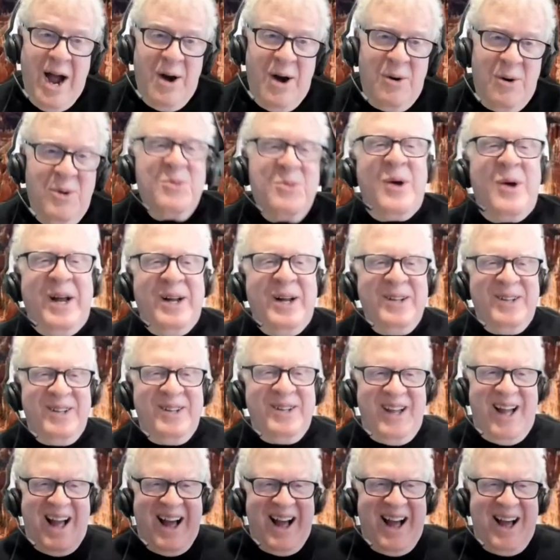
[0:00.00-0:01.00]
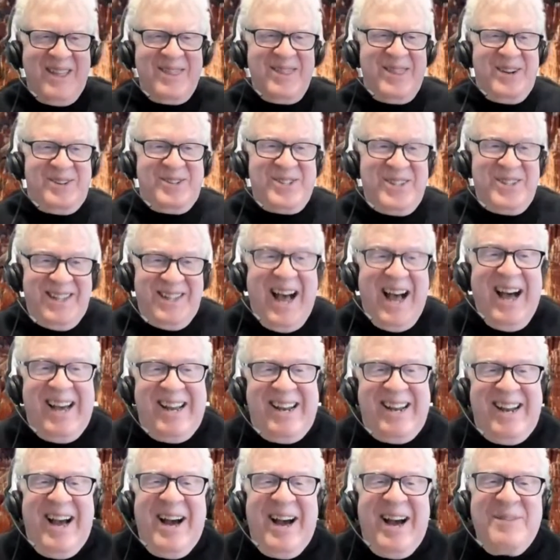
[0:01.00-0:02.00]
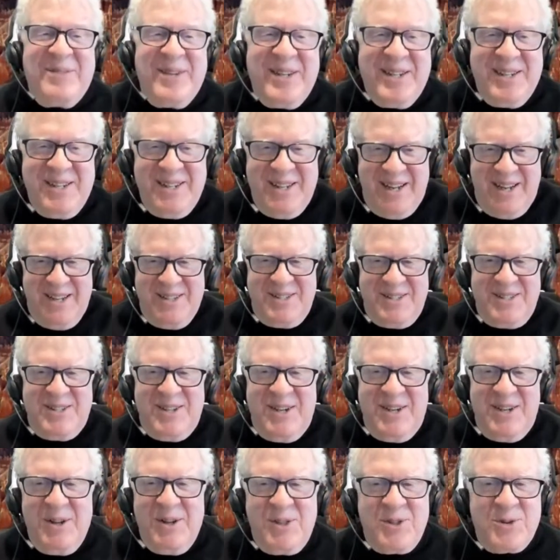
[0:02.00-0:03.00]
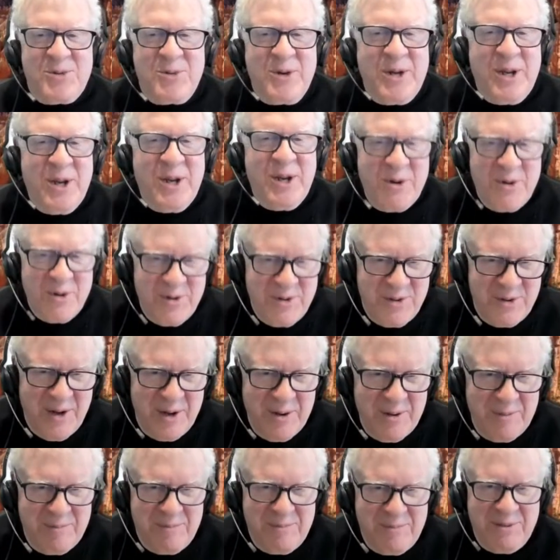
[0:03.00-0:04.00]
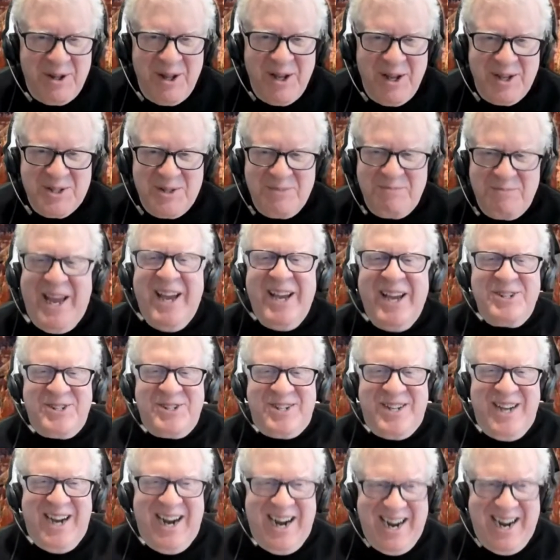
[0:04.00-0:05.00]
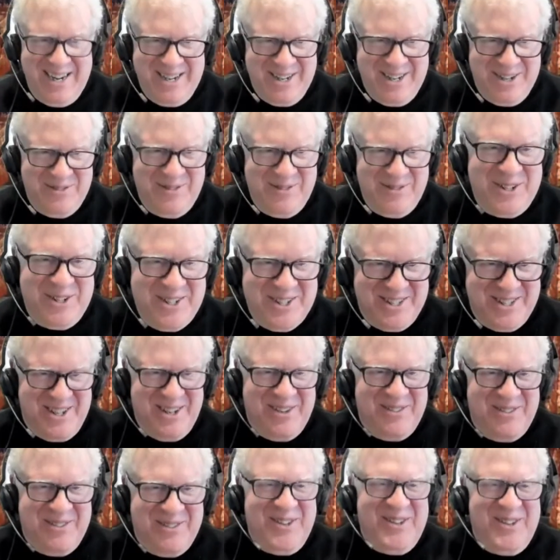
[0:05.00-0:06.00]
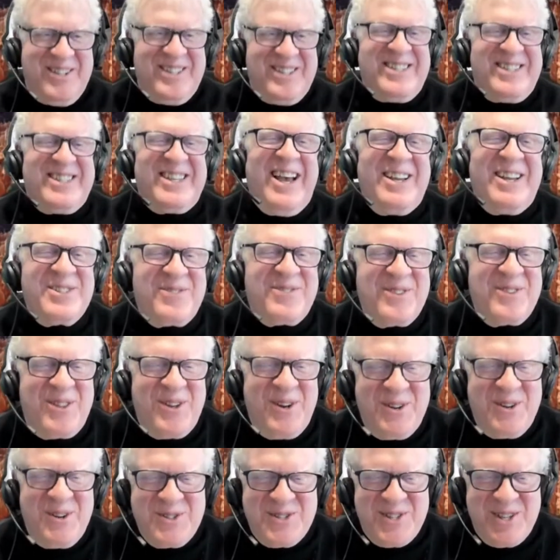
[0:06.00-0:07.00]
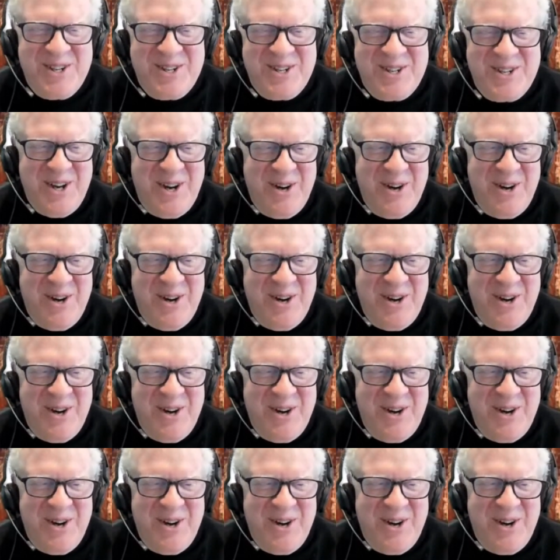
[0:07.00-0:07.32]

Wow. Well, there's a lot. I mean, it's a 300 plus page document, just to give you a sense for those